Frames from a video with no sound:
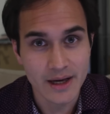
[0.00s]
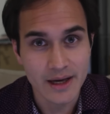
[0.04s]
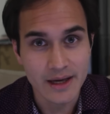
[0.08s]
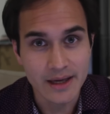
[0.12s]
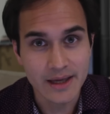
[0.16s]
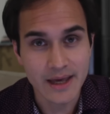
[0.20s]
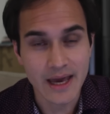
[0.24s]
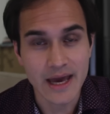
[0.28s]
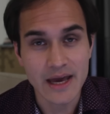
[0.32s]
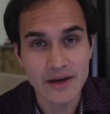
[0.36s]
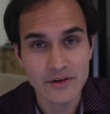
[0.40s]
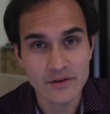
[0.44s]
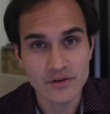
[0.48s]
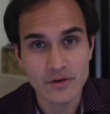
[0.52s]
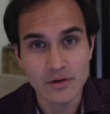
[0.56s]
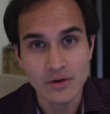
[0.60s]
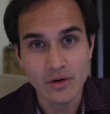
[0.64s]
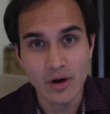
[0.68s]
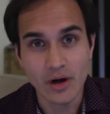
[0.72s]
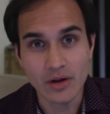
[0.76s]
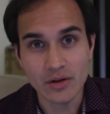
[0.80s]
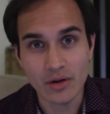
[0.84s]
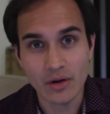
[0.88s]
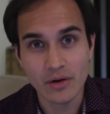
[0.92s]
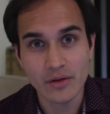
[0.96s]
Okay, so
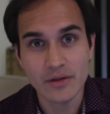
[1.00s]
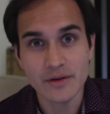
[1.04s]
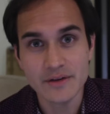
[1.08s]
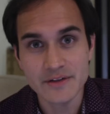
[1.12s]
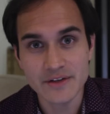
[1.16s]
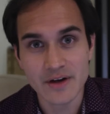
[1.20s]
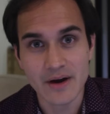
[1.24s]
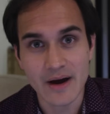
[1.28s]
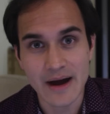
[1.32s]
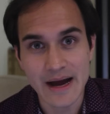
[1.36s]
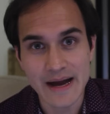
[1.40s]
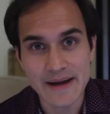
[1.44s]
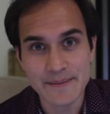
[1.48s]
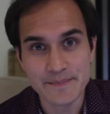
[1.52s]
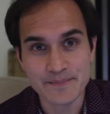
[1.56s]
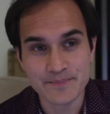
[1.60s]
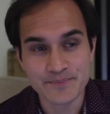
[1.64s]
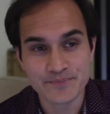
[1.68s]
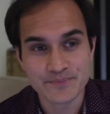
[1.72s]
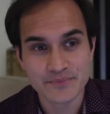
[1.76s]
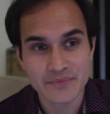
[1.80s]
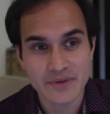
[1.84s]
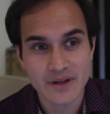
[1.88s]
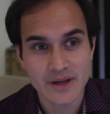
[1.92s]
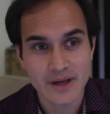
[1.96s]
a lot of the
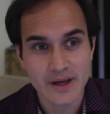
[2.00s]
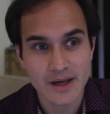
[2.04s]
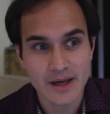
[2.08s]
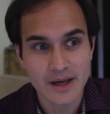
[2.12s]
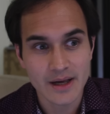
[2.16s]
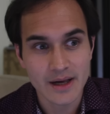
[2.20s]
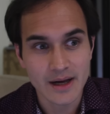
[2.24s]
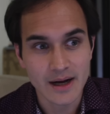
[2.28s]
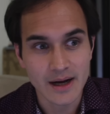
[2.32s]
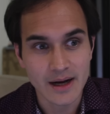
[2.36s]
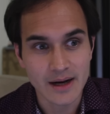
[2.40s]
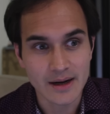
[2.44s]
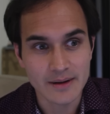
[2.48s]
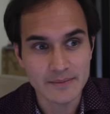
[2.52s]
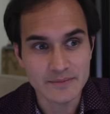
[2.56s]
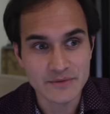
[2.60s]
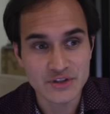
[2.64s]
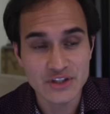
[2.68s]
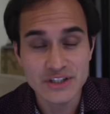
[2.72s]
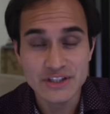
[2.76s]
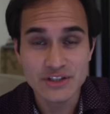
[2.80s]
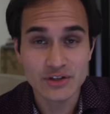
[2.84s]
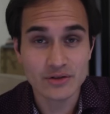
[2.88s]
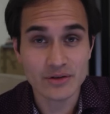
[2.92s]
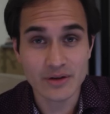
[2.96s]
time,
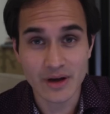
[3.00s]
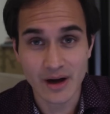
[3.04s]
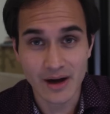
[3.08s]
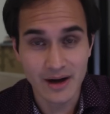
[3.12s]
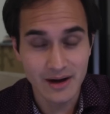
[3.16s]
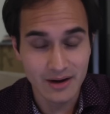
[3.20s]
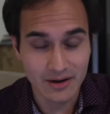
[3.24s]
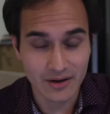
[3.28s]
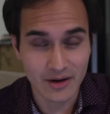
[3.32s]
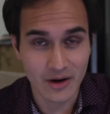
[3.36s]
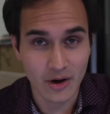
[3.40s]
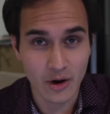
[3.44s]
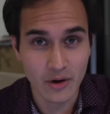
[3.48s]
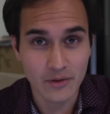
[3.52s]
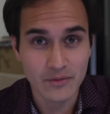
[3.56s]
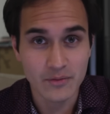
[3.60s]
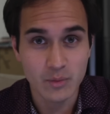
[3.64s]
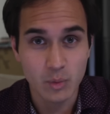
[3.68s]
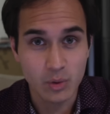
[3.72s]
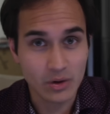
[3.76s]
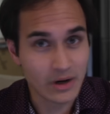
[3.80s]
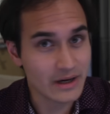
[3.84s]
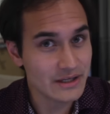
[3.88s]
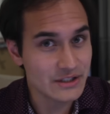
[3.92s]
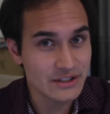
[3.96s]
just
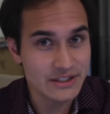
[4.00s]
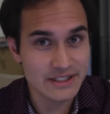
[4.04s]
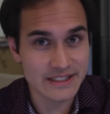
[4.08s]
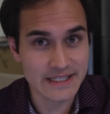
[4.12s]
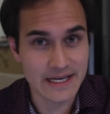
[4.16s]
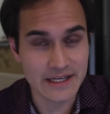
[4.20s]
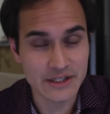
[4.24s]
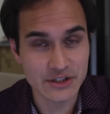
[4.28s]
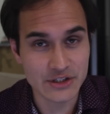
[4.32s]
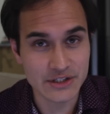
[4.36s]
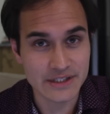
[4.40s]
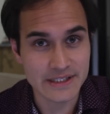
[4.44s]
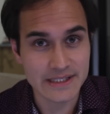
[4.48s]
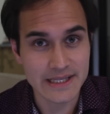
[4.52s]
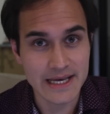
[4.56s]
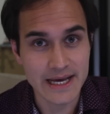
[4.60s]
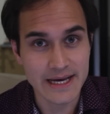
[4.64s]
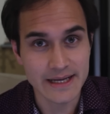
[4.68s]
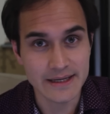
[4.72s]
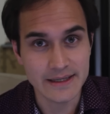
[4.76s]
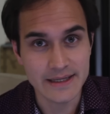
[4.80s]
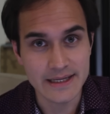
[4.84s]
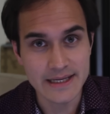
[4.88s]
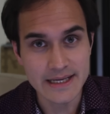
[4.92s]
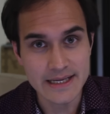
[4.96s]
off what I just said just
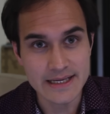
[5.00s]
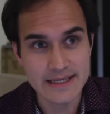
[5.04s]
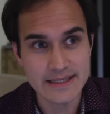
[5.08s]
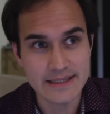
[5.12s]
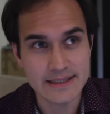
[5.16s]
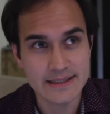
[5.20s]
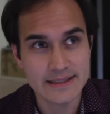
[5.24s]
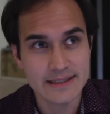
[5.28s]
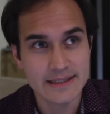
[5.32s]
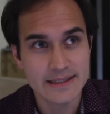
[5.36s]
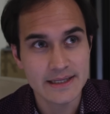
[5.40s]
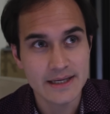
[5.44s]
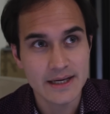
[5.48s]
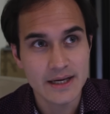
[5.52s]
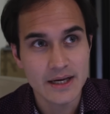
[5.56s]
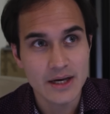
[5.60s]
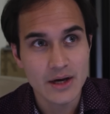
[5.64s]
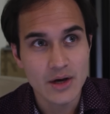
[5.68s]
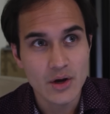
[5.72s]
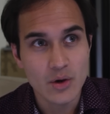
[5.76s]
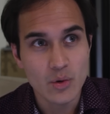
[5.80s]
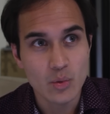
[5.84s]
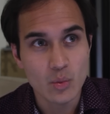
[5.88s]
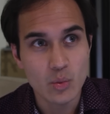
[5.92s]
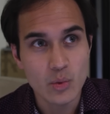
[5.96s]
then, is
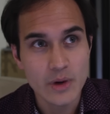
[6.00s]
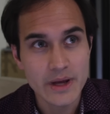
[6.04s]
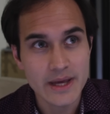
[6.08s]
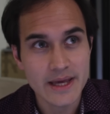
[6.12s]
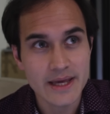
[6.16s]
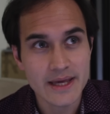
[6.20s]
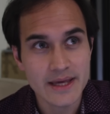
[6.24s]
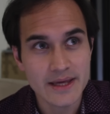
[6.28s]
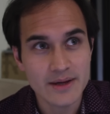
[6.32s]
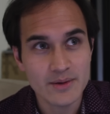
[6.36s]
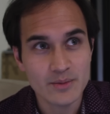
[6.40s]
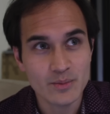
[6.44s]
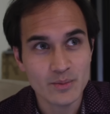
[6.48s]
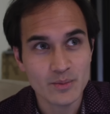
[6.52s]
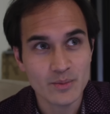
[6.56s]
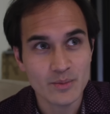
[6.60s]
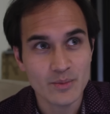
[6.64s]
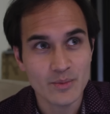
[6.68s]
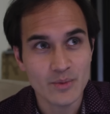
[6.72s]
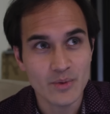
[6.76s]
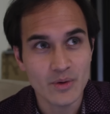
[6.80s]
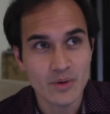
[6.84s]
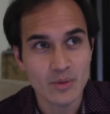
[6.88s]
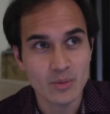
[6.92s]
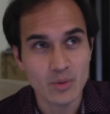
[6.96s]
we
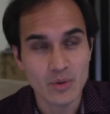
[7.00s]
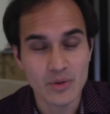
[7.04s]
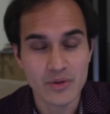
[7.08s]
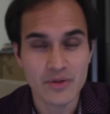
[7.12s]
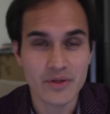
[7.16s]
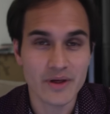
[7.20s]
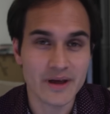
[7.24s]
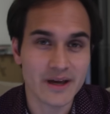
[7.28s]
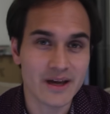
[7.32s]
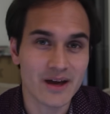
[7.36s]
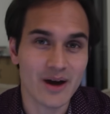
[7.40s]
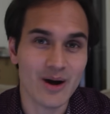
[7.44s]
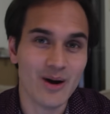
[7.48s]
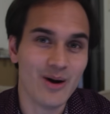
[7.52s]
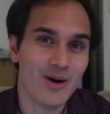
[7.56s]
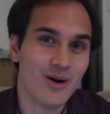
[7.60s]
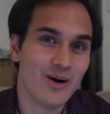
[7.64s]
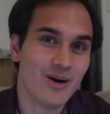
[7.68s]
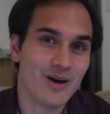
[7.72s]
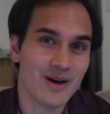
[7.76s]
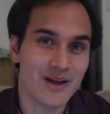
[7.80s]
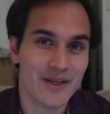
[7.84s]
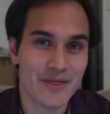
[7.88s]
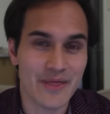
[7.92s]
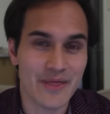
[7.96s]
will think, oh,